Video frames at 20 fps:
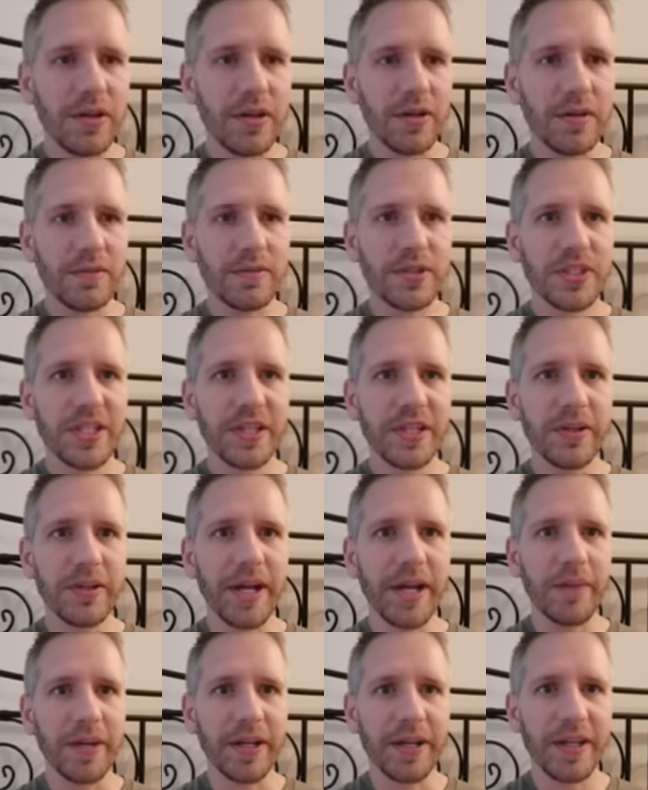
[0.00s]
Or single
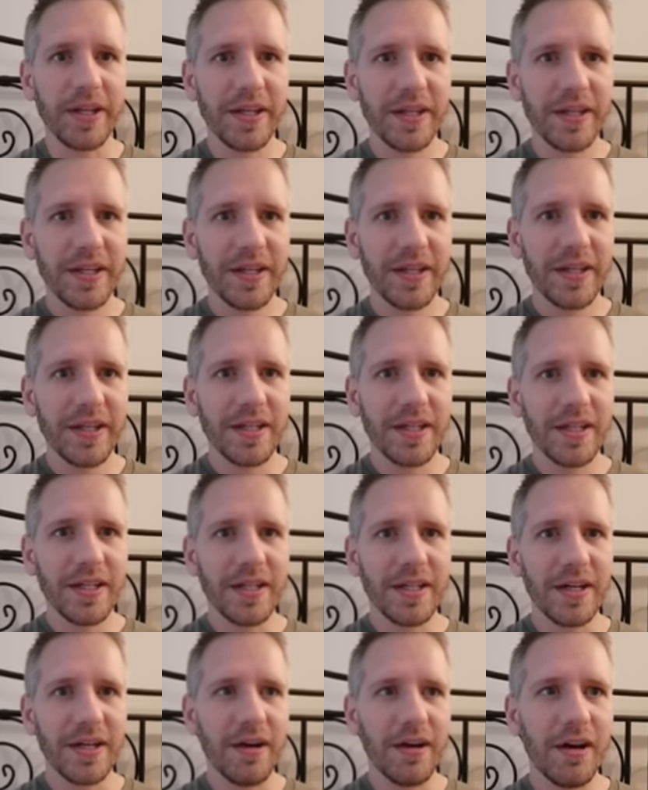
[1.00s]
epic.
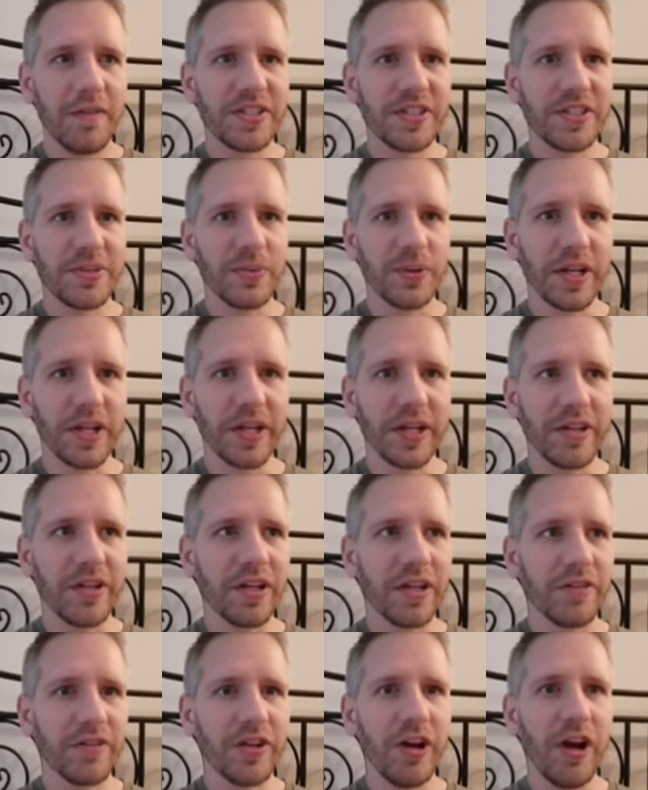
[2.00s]
Obviously we're getting a
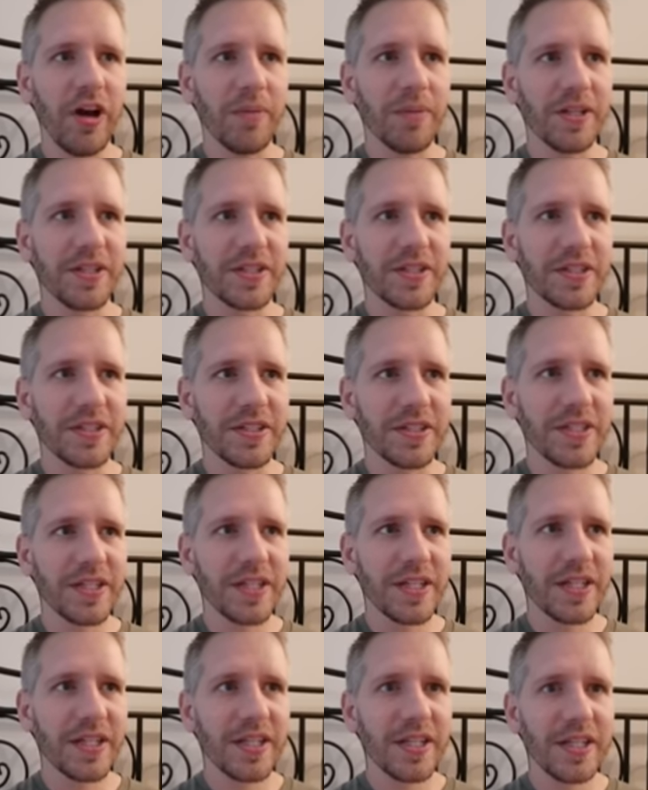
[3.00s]
lot of commons because
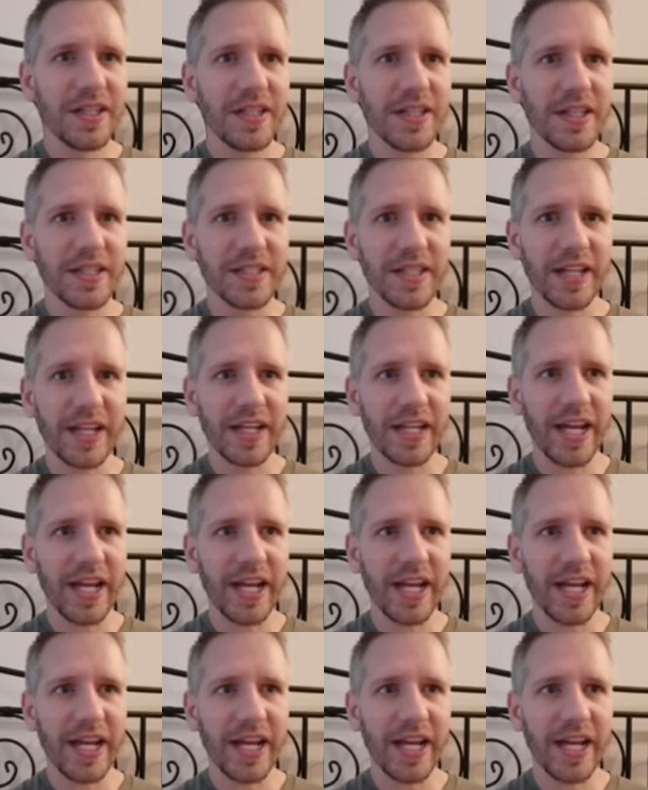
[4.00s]
that's like an